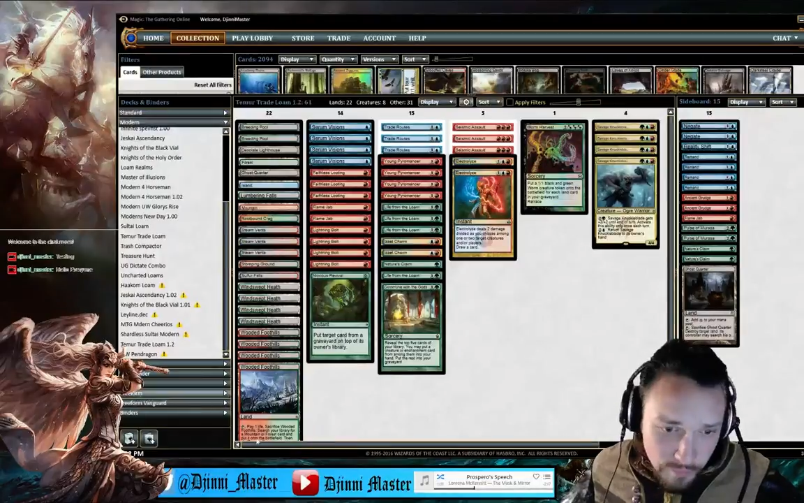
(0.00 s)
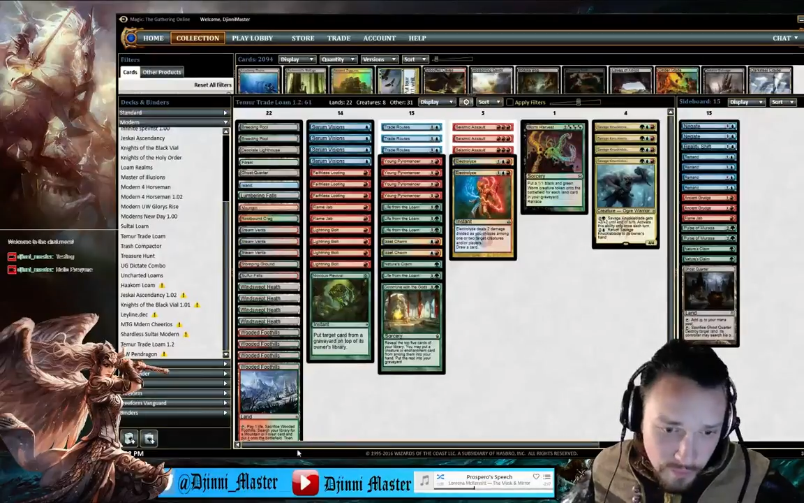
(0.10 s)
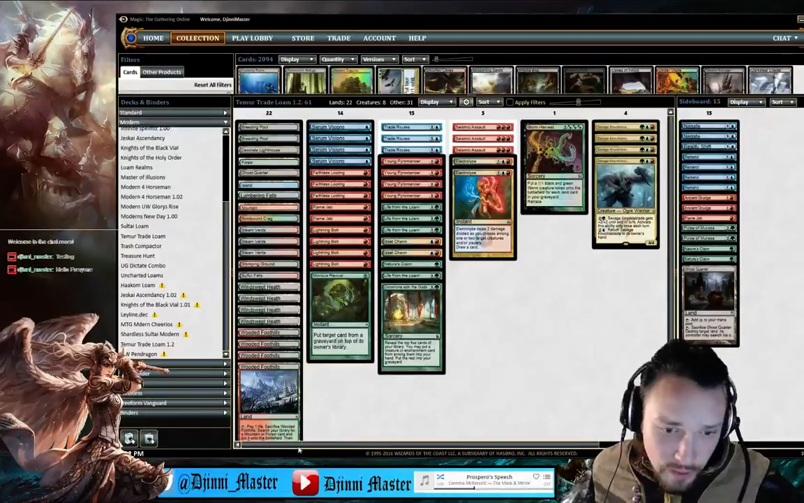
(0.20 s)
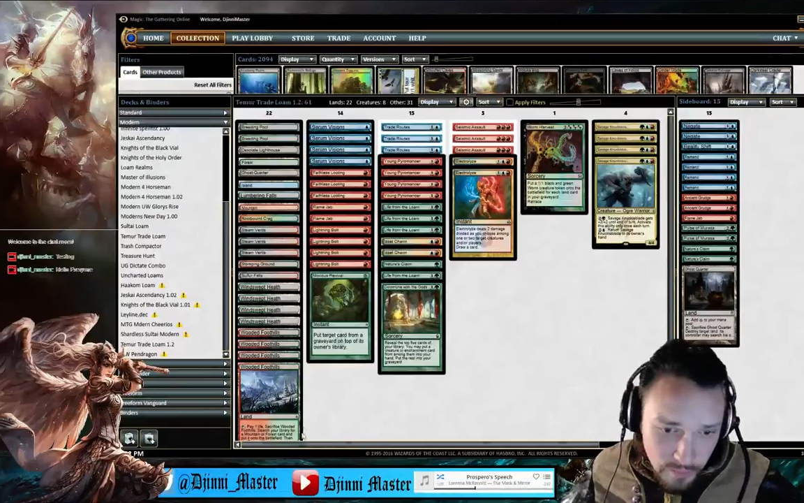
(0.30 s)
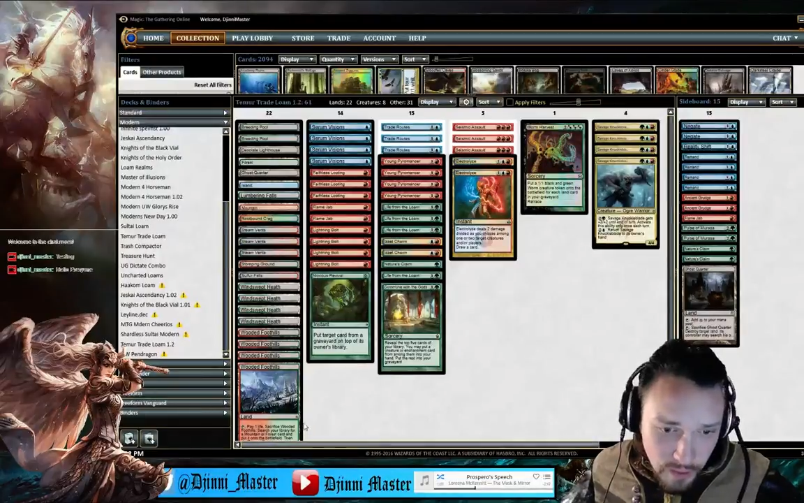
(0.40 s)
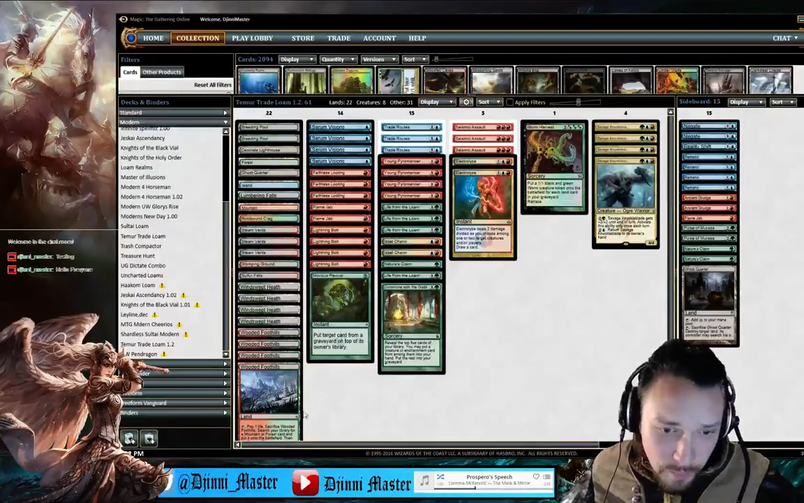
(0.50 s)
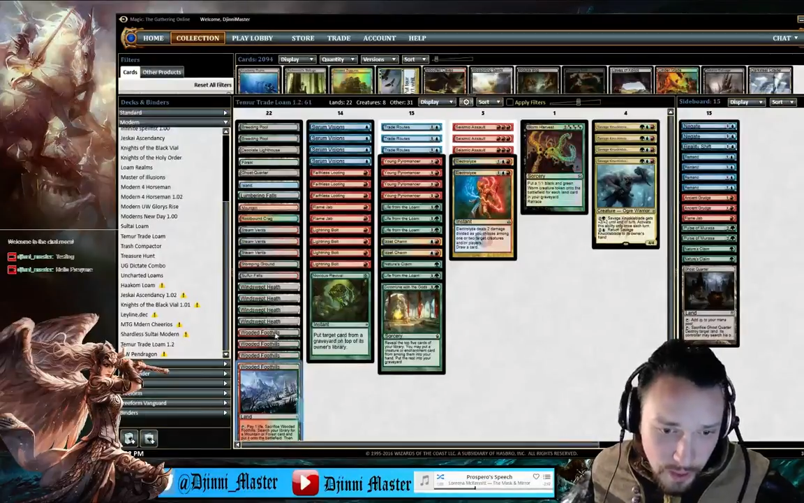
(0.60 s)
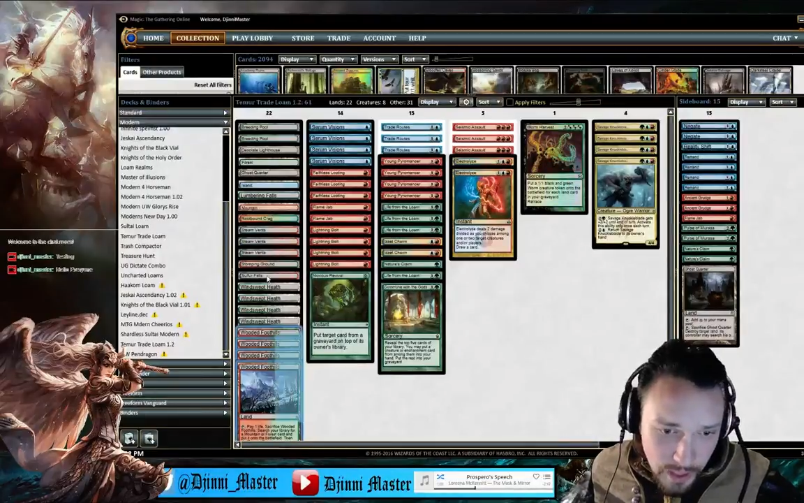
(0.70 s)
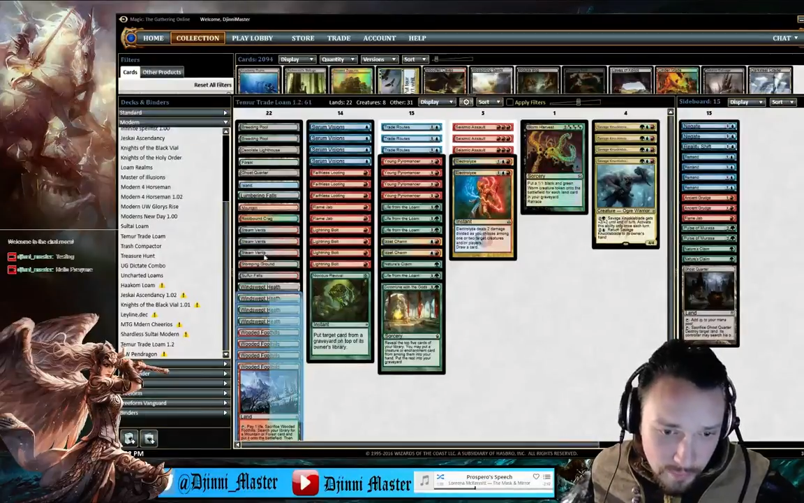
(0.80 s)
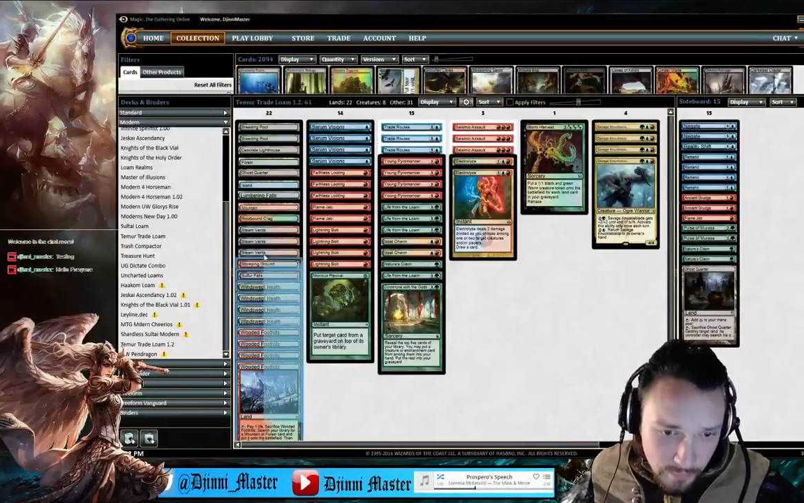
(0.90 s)
Then I've got my
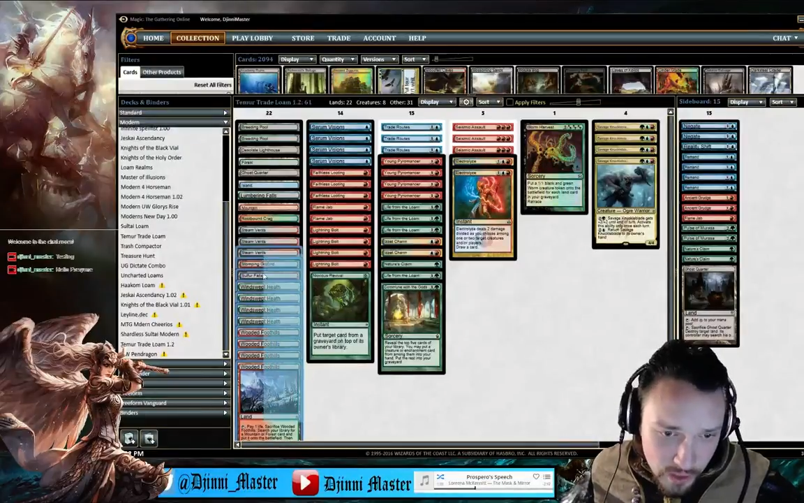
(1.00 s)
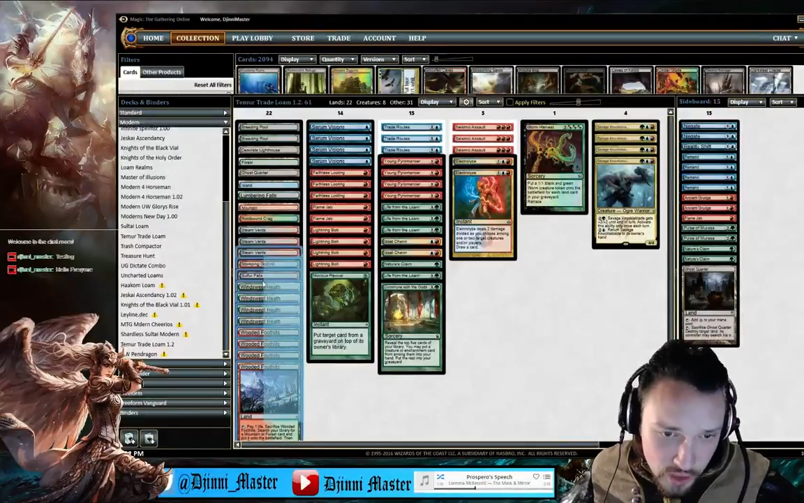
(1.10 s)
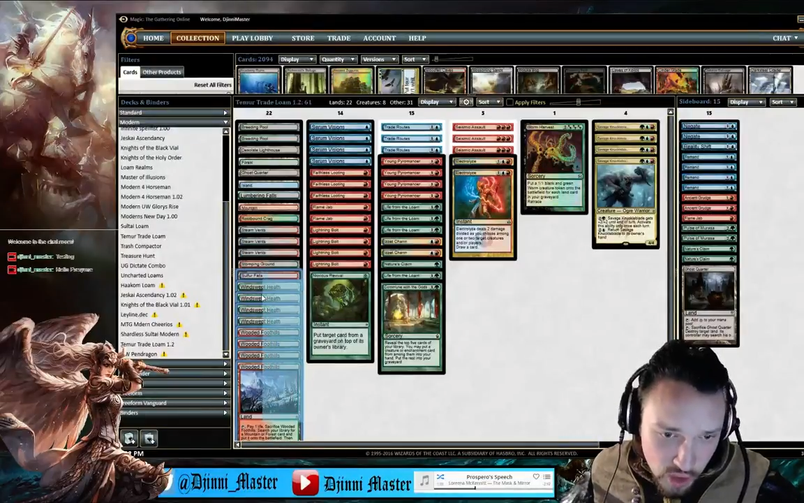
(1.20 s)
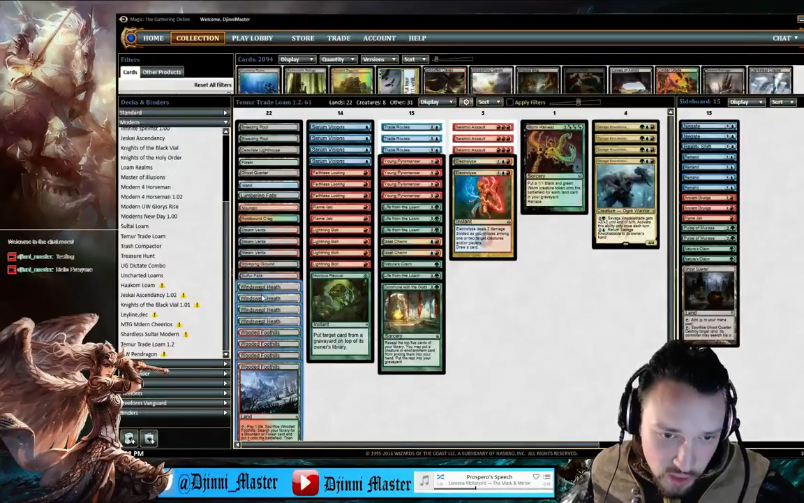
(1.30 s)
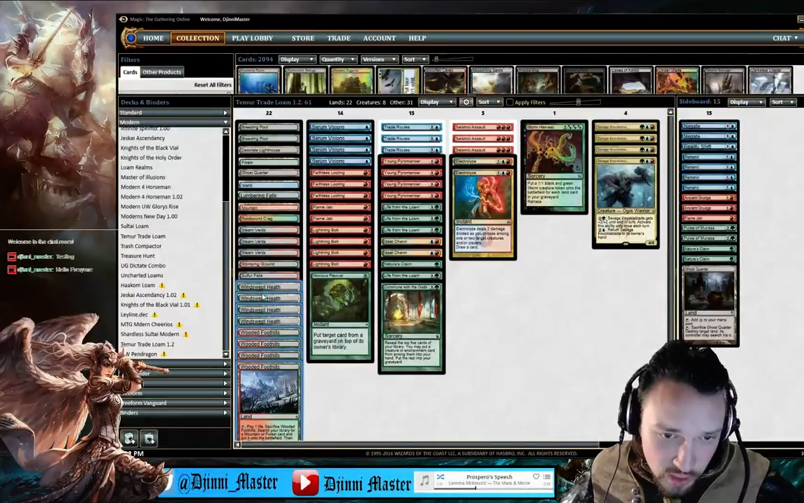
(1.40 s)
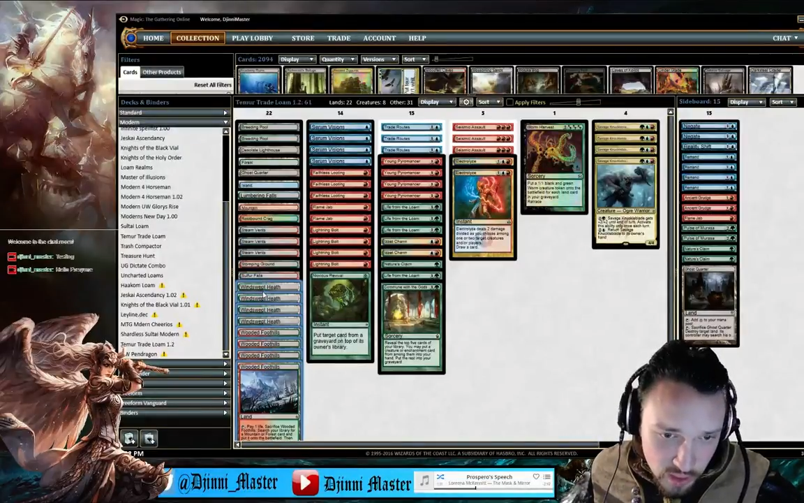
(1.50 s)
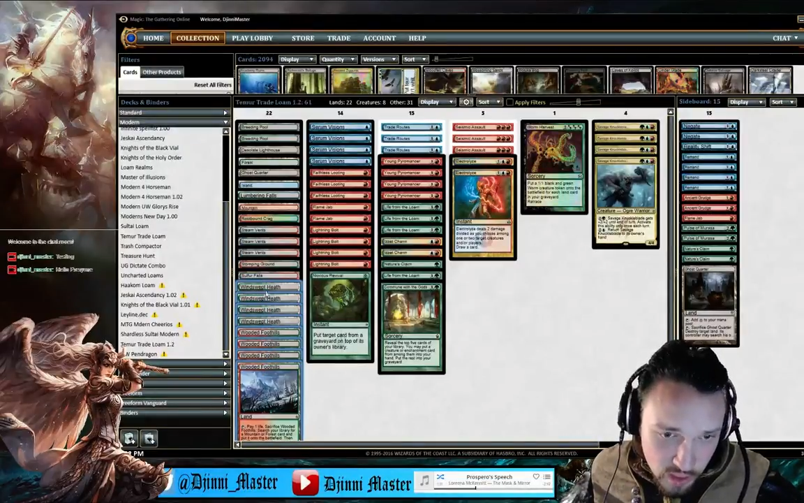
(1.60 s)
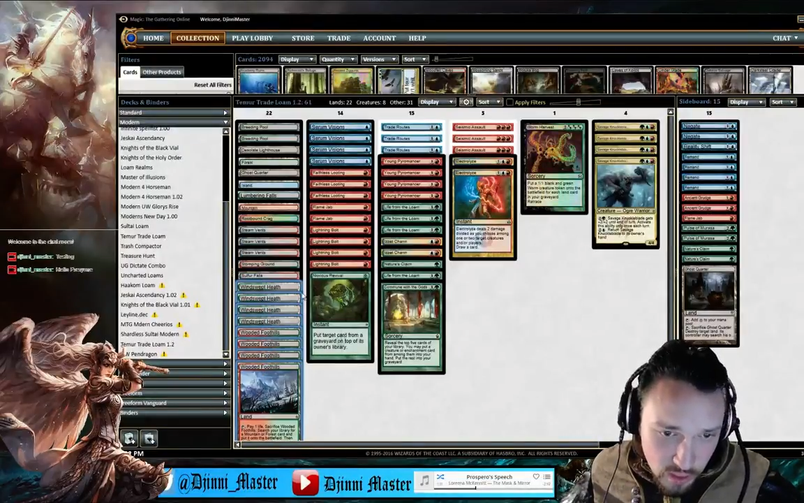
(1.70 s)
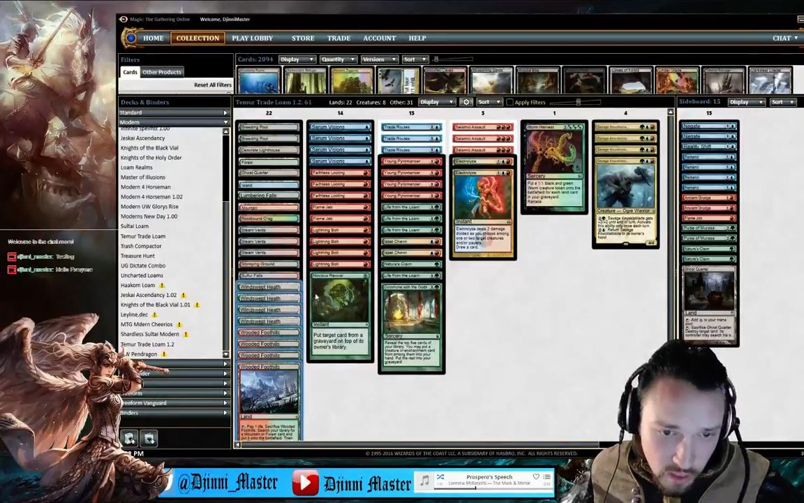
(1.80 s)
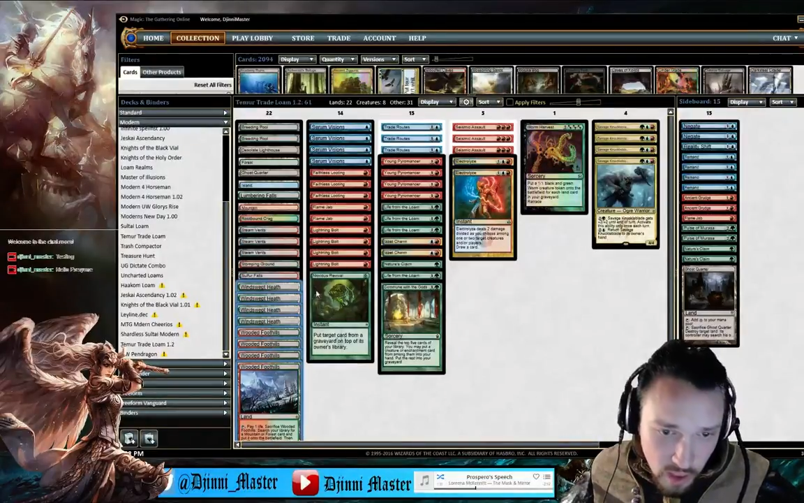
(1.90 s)
8 fetches.